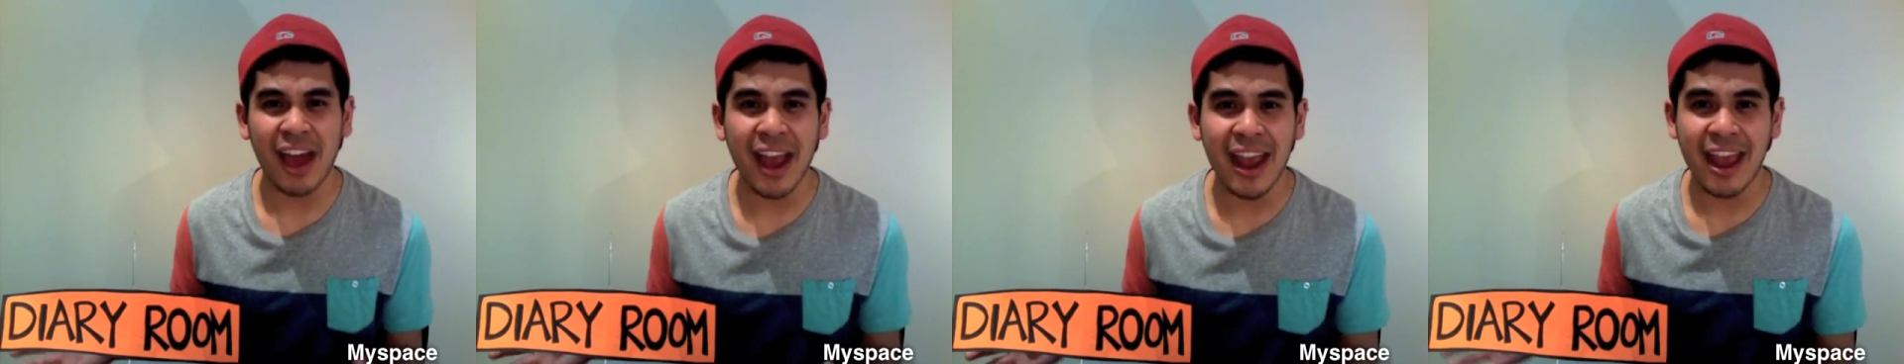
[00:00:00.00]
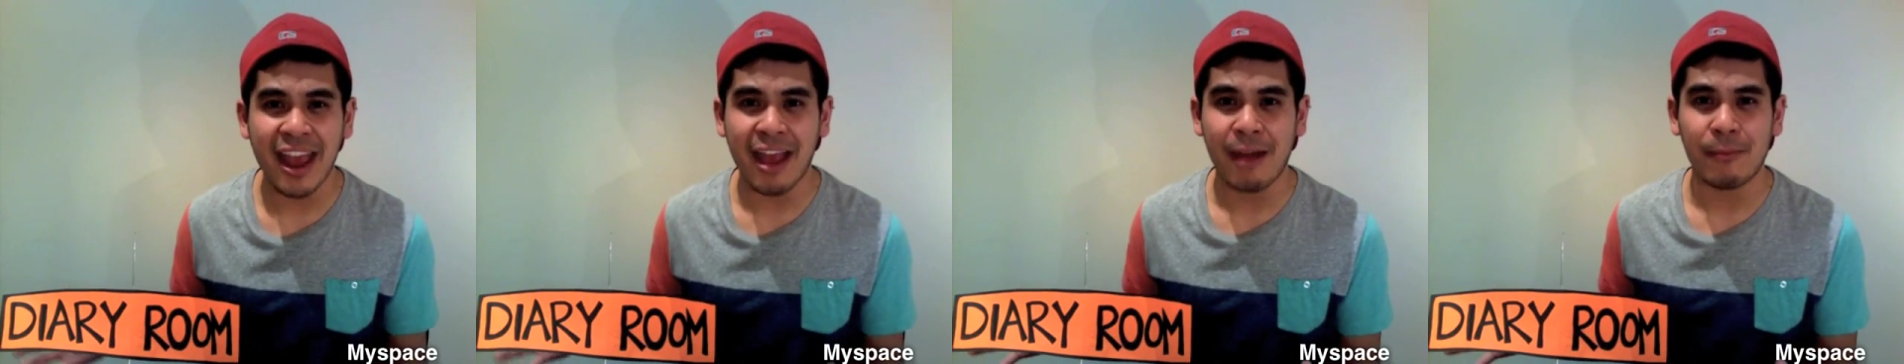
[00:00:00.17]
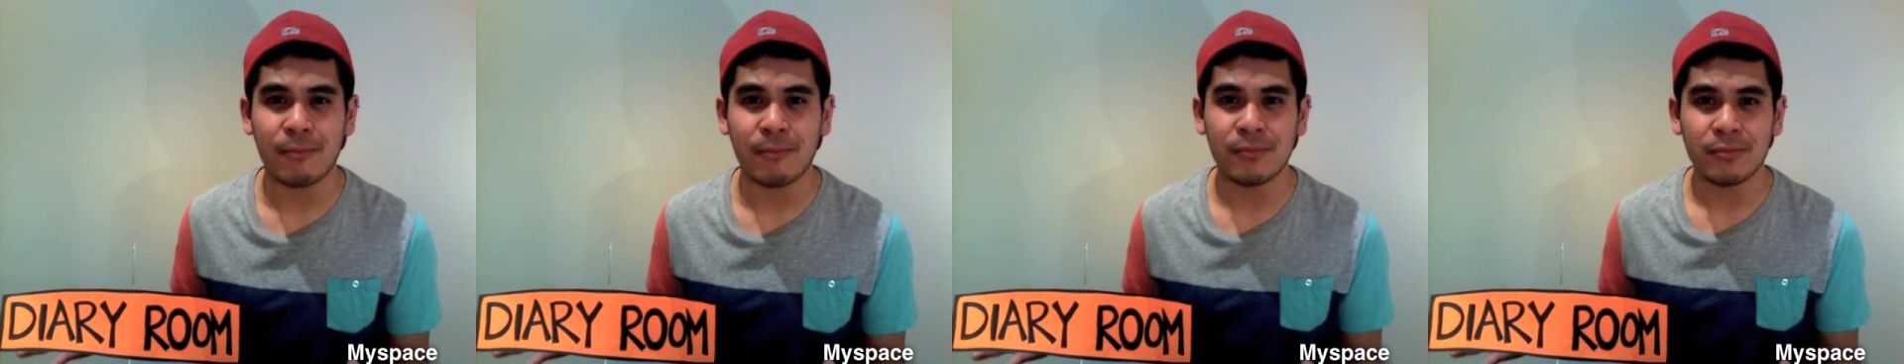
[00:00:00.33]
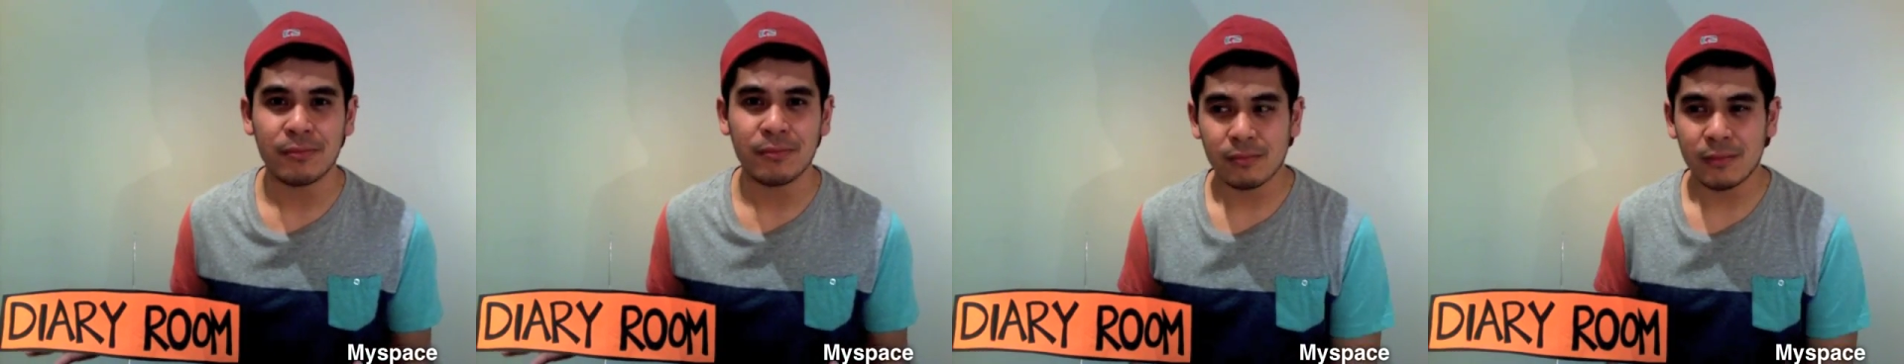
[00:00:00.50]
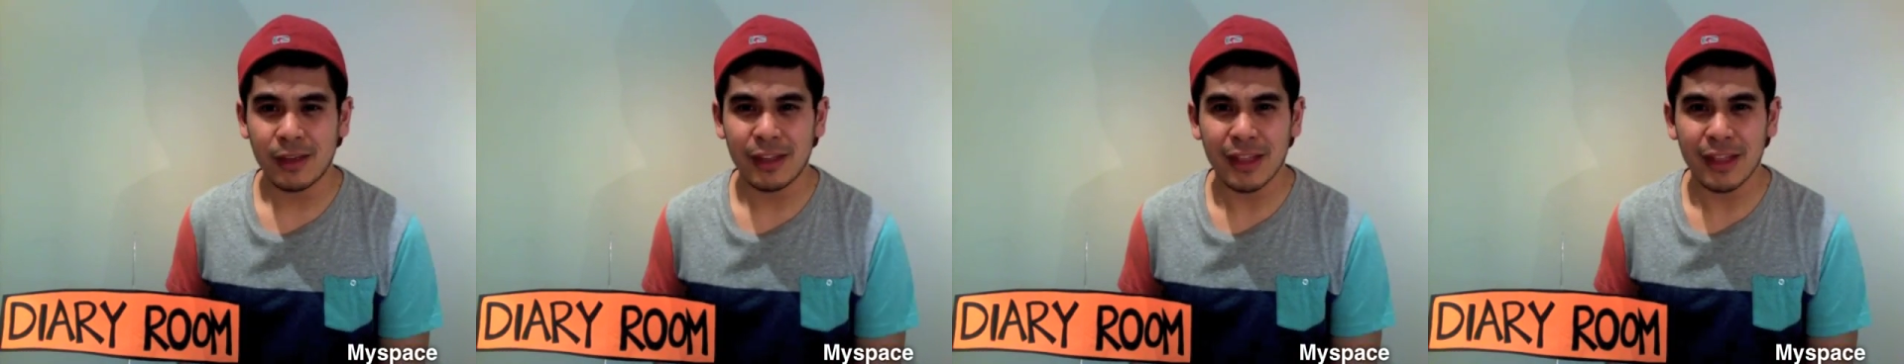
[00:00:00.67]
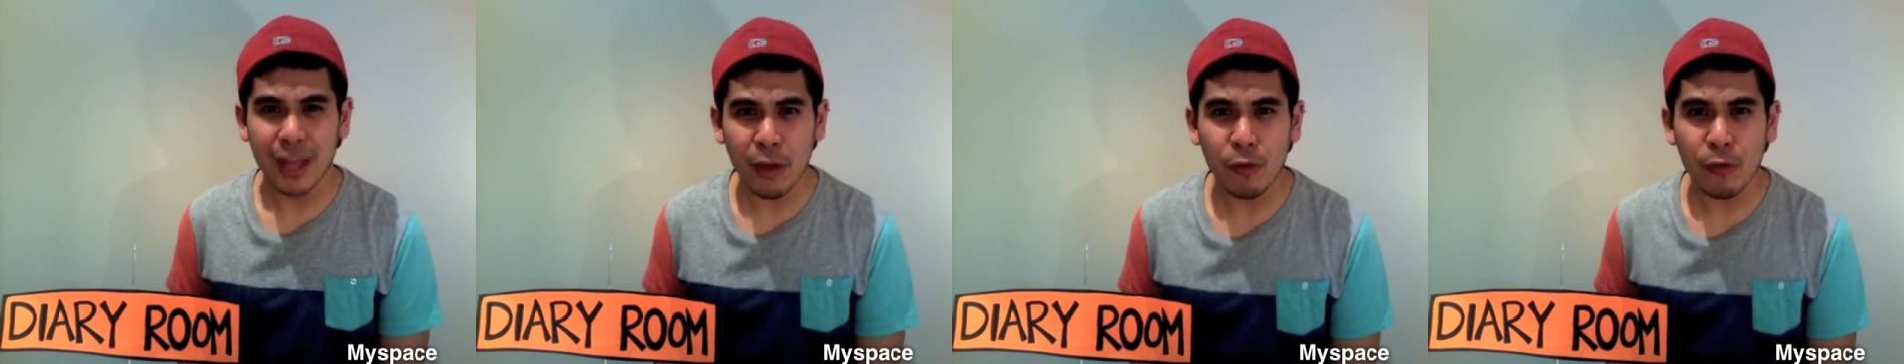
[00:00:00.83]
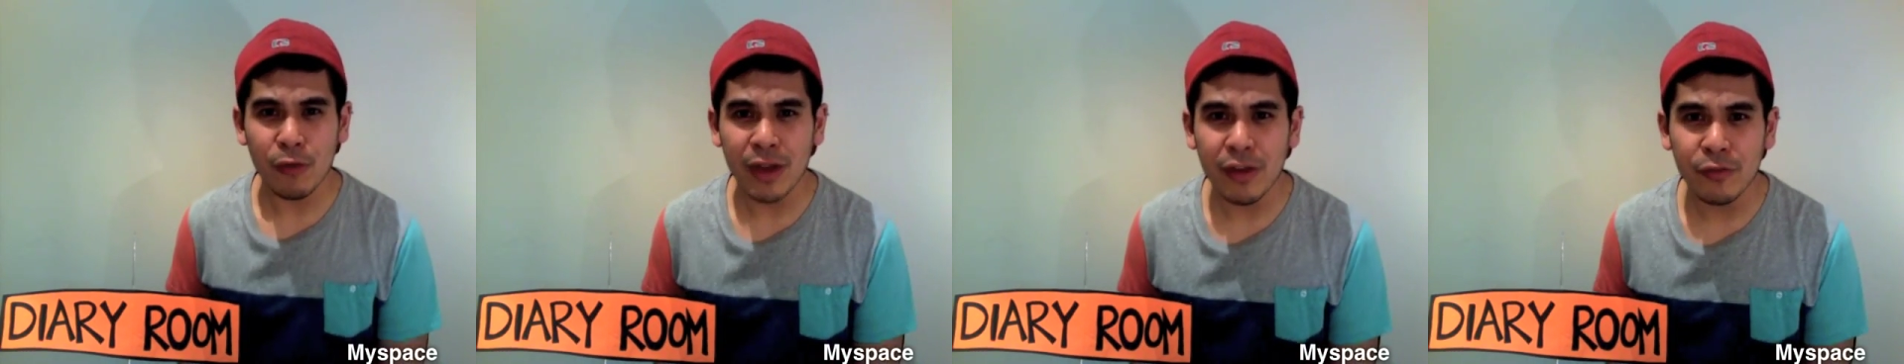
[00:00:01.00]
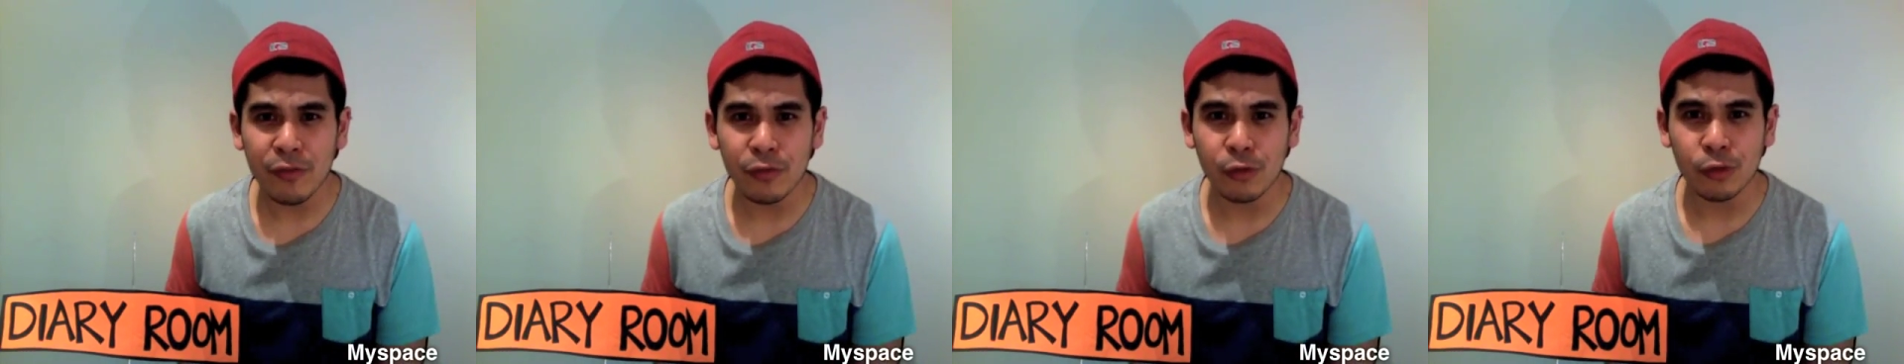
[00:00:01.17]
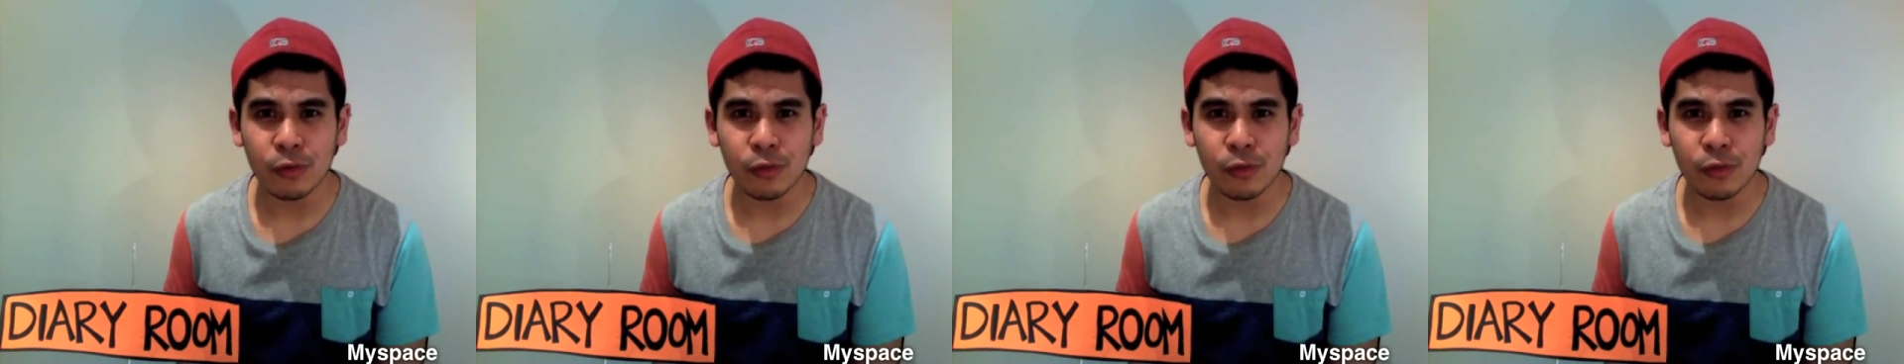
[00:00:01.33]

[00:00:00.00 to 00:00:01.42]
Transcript: am, and they're evil.